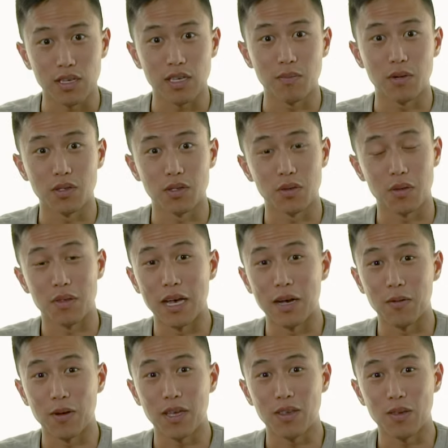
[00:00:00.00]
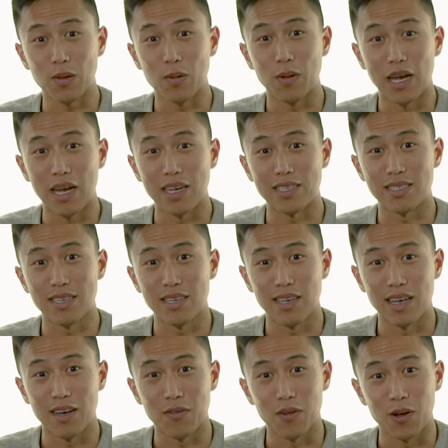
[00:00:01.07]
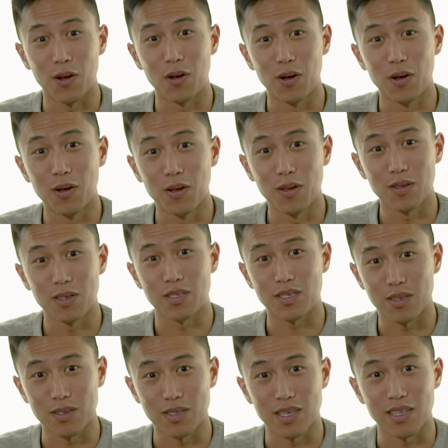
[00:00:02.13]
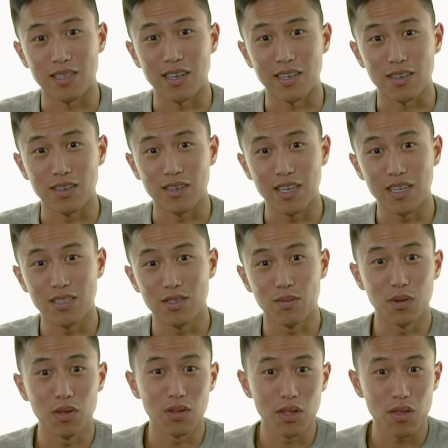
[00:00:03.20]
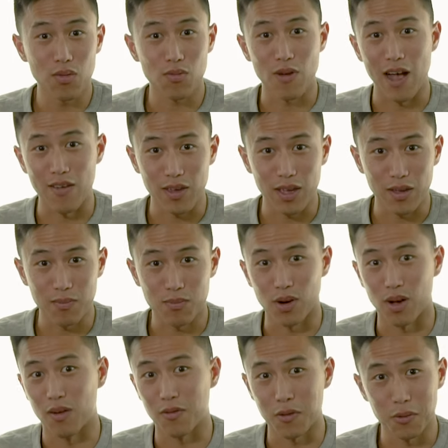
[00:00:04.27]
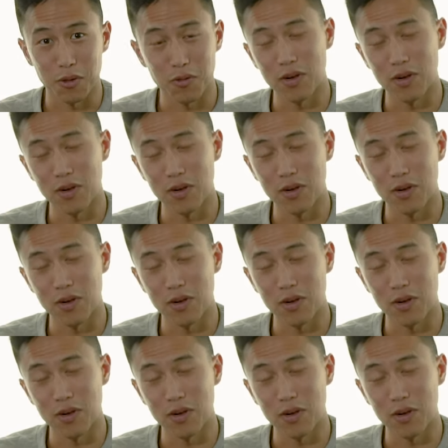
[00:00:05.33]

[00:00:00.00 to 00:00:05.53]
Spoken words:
email. So then that way, you guys have all the skill set that you need to build a thriving, profitable